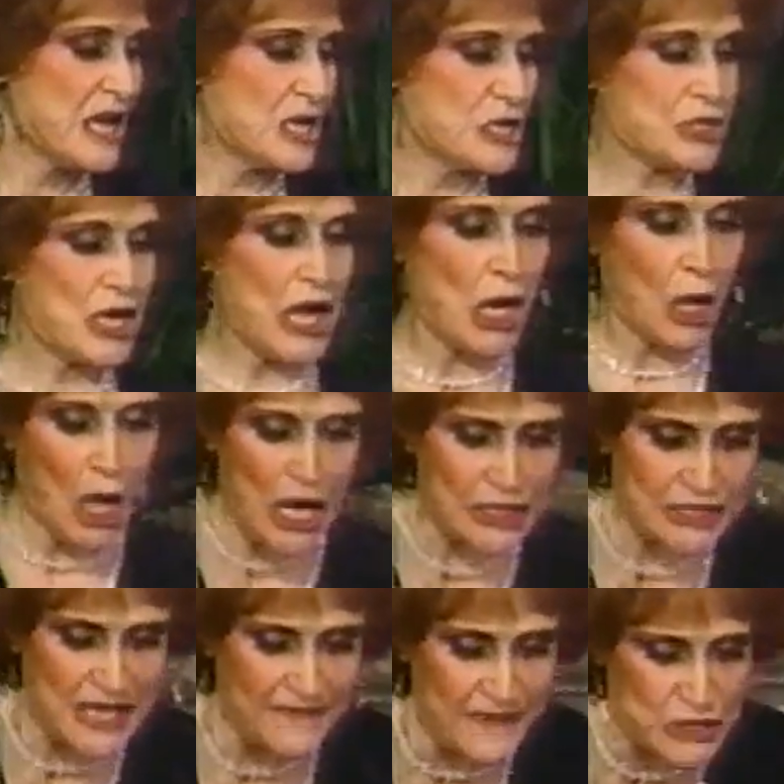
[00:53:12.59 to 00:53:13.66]
She
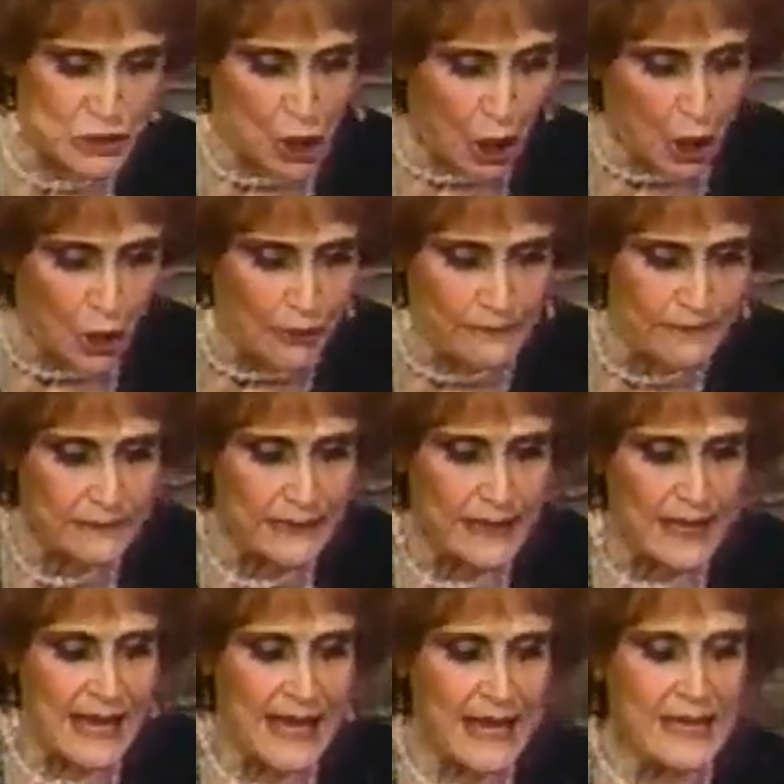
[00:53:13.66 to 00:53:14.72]
looked in the tomb,
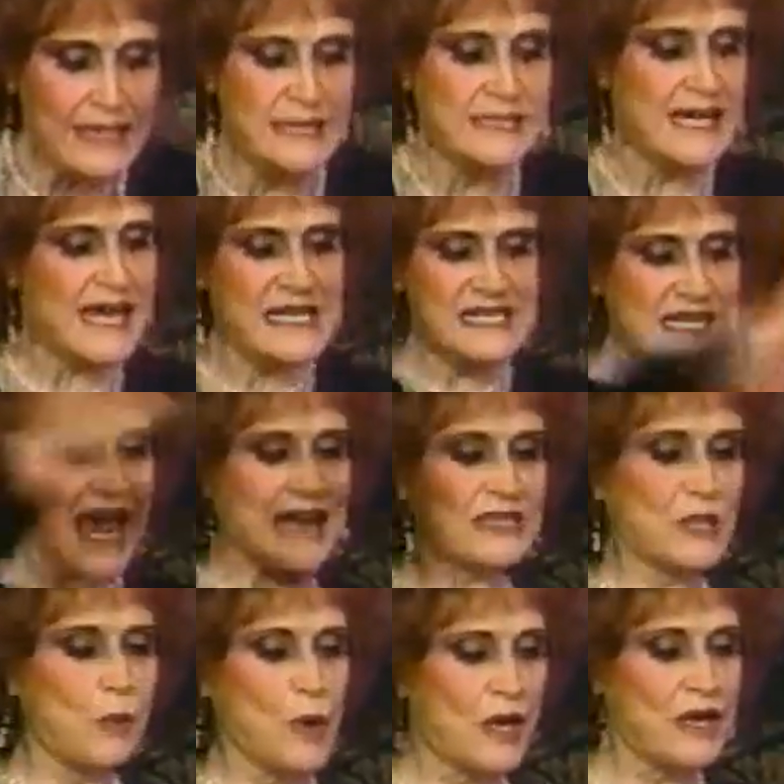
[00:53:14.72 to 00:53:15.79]
didn't take
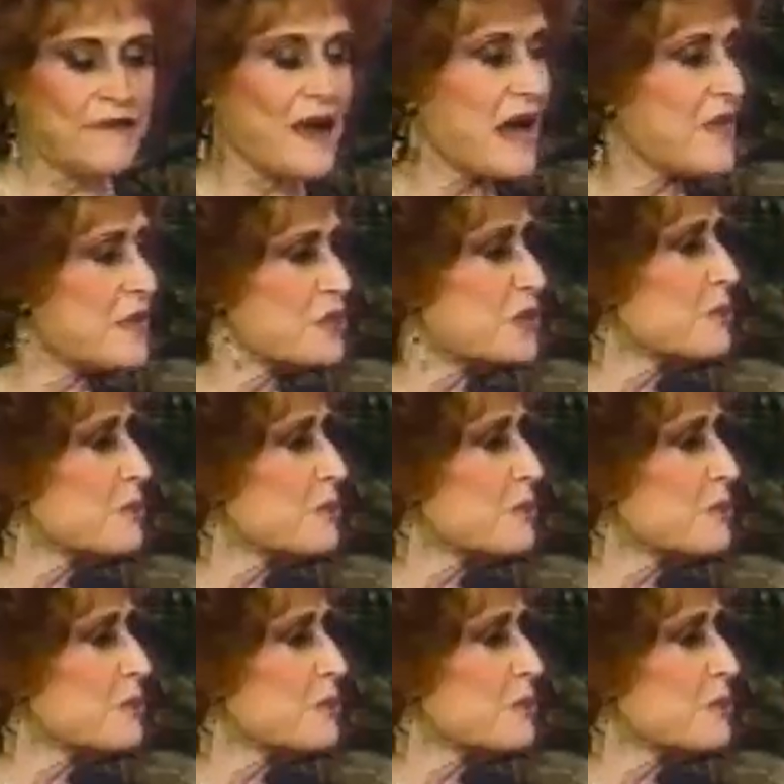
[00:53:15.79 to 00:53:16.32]
the word of others,